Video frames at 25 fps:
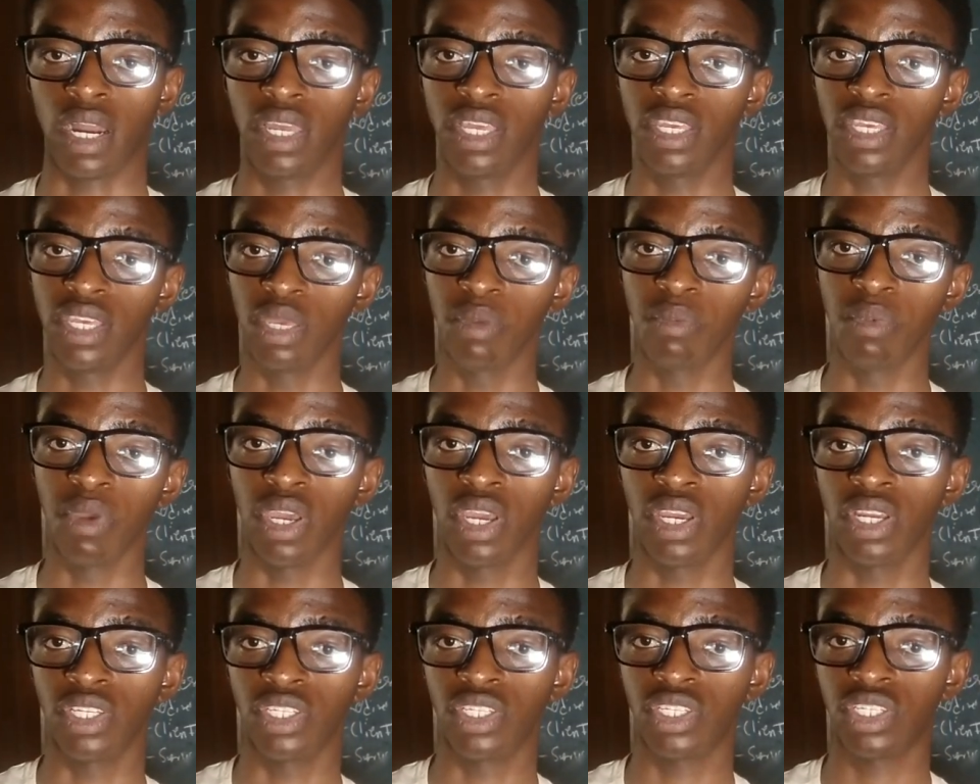
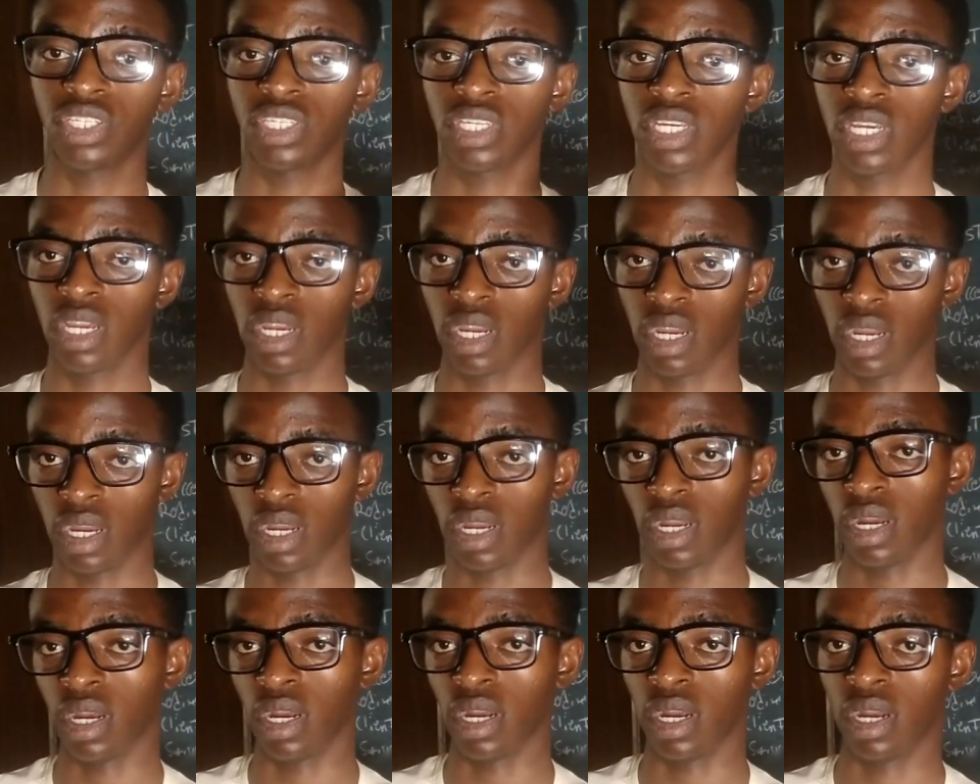image,
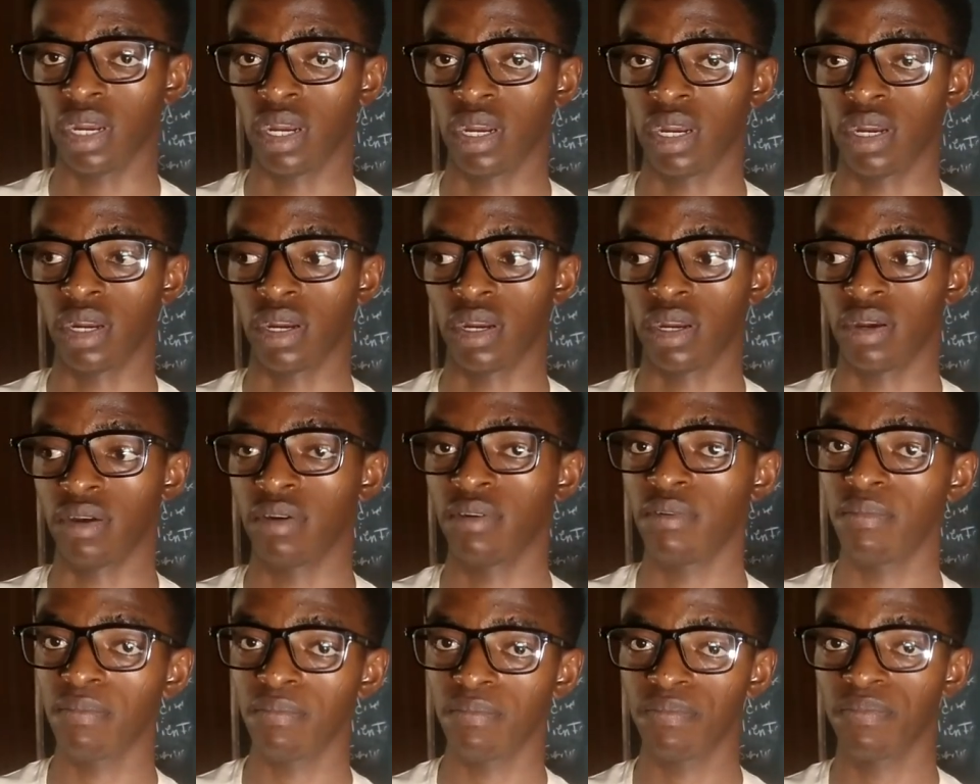uh,
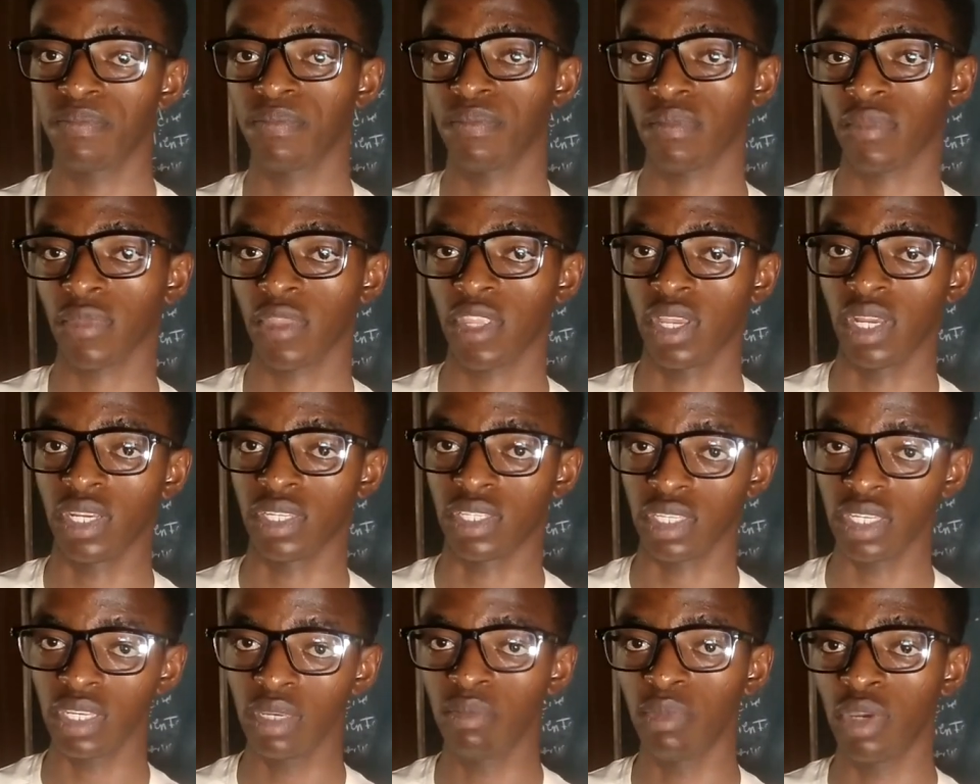yes,
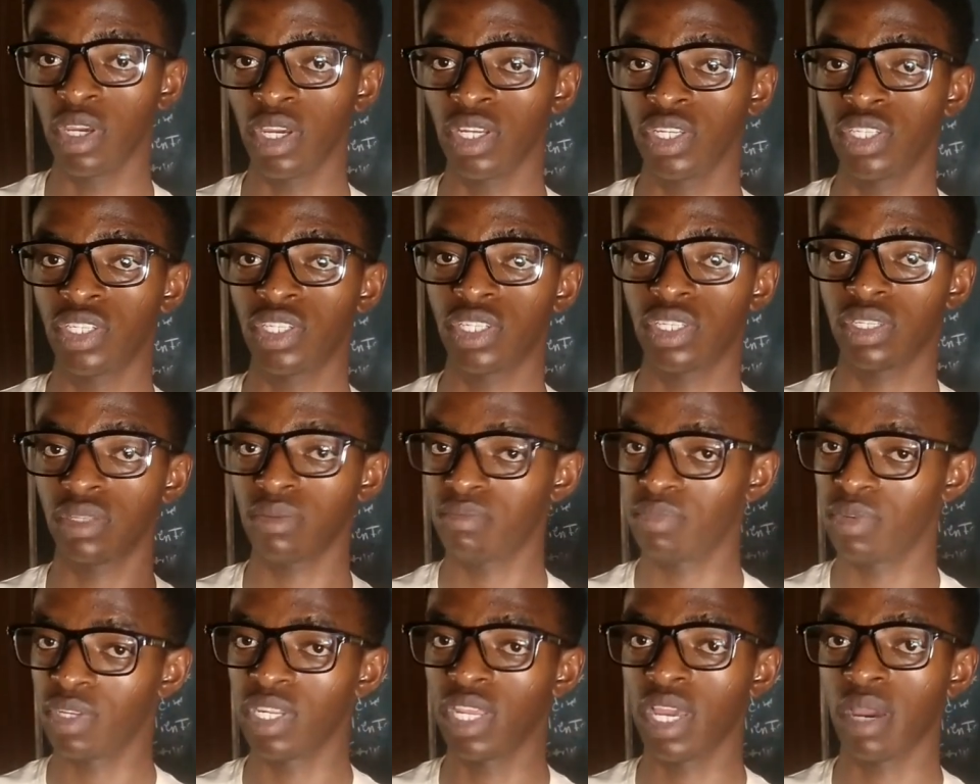image,
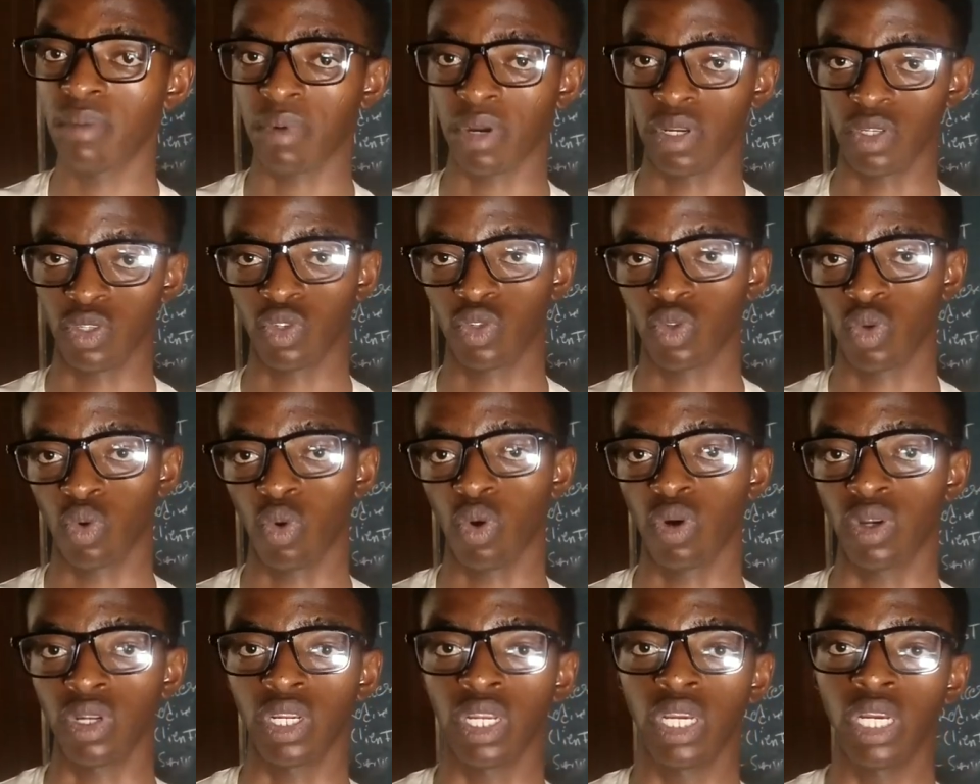PDF, and so on.